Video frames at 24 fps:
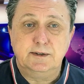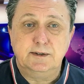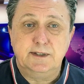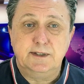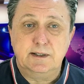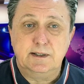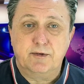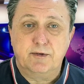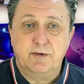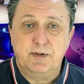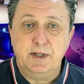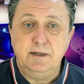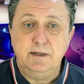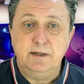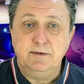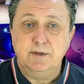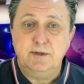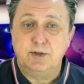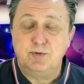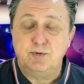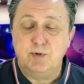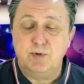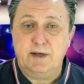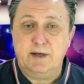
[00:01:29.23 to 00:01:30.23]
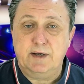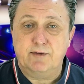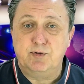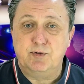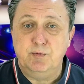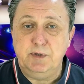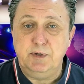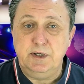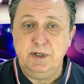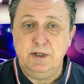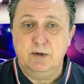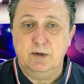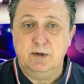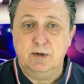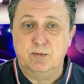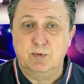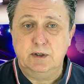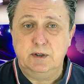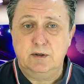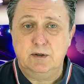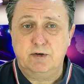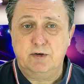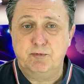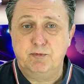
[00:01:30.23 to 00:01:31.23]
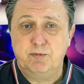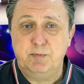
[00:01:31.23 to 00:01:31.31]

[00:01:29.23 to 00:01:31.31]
little thing that you have to be aware of,